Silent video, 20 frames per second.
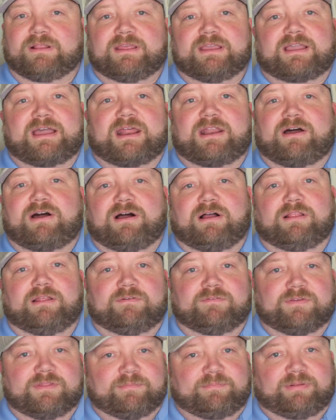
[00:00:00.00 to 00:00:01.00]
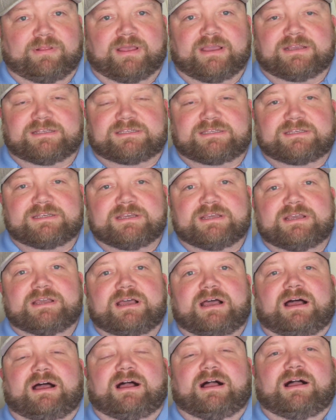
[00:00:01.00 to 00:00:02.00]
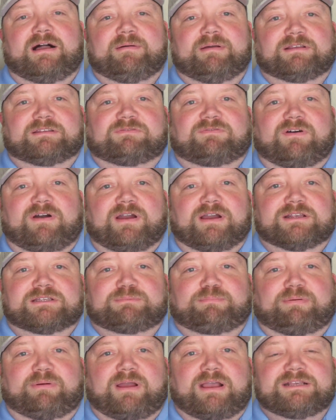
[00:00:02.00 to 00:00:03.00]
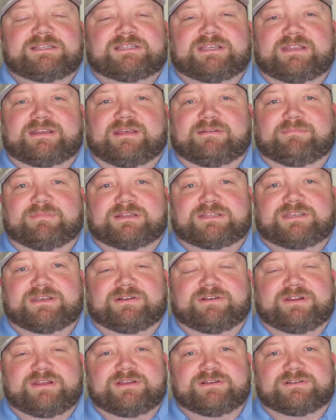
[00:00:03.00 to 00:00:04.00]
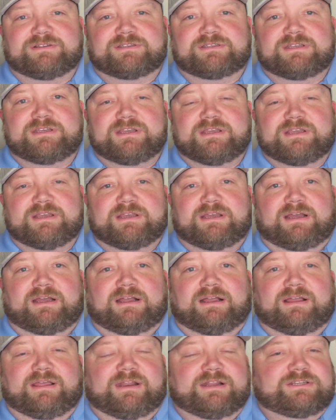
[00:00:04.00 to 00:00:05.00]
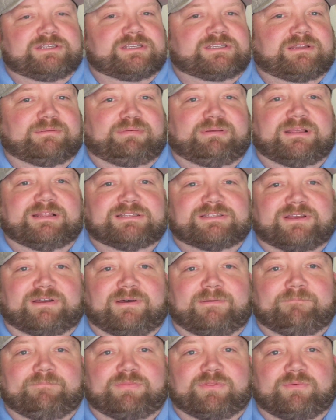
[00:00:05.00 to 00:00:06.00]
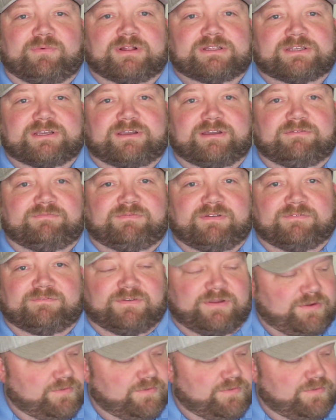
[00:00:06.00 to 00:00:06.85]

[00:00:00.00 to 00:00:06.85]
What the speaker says: really kind of all over the place as far as pricing and materials. And it just depends on what's a good fit